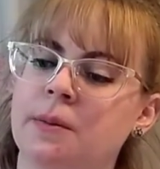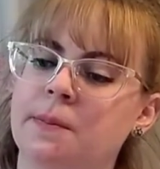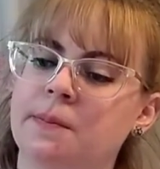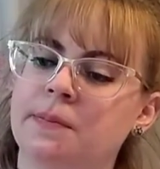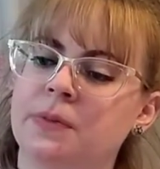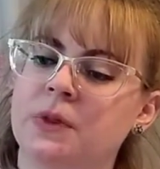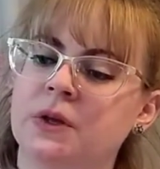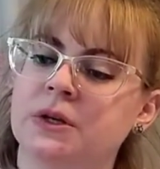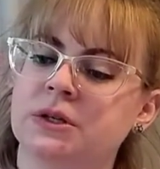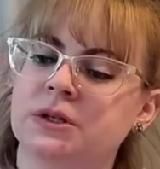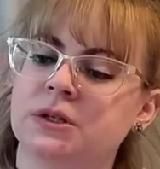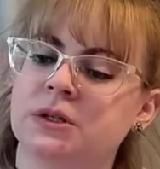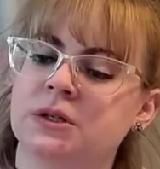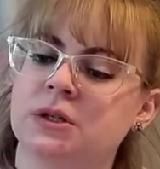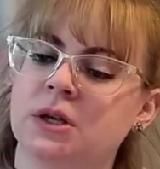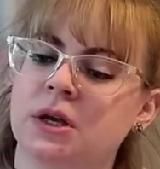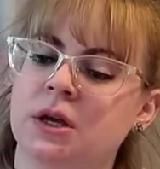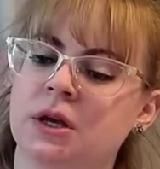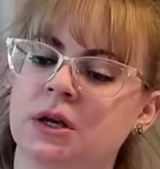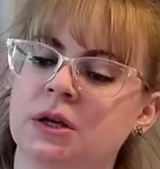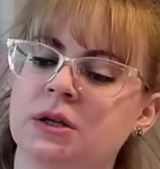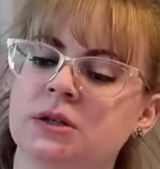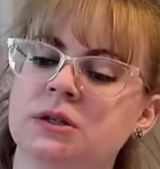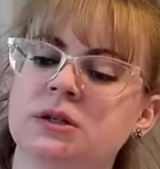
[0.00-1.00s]
This
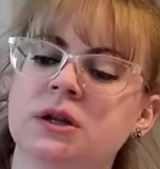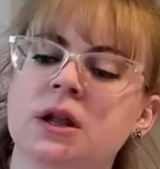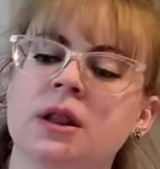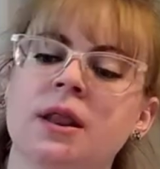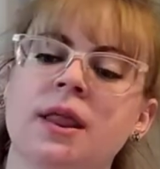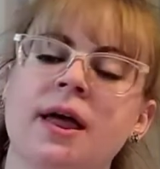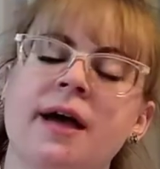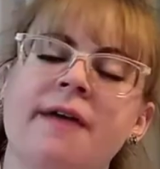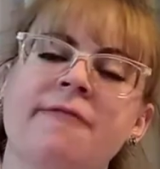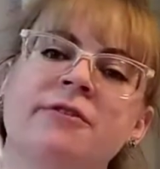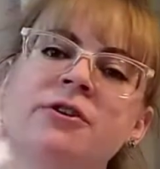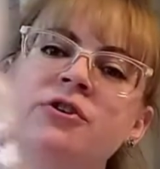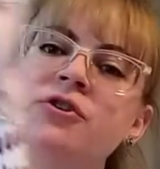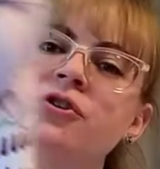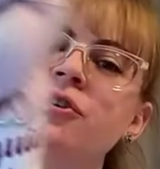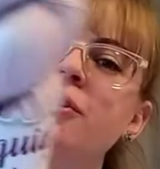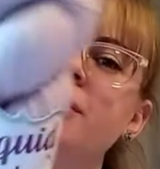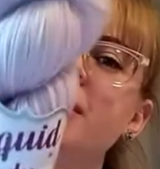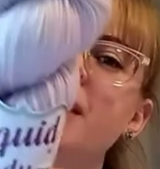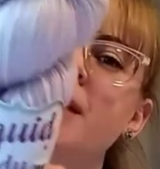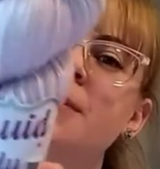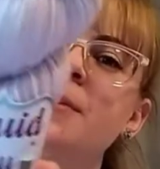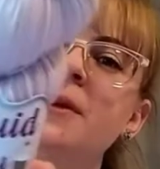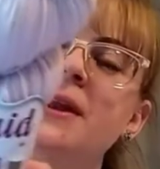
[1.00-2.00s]
is Lavender
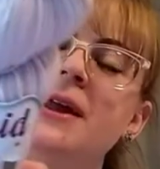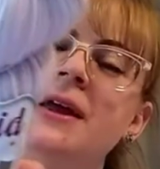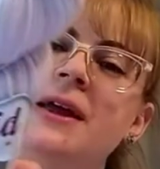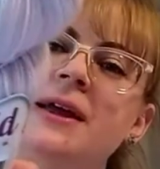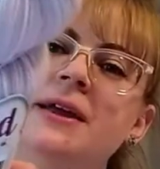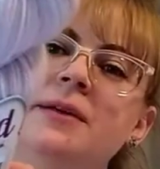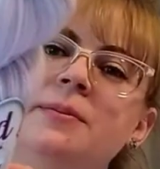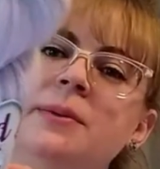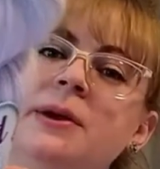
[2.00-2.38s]
Lemonade.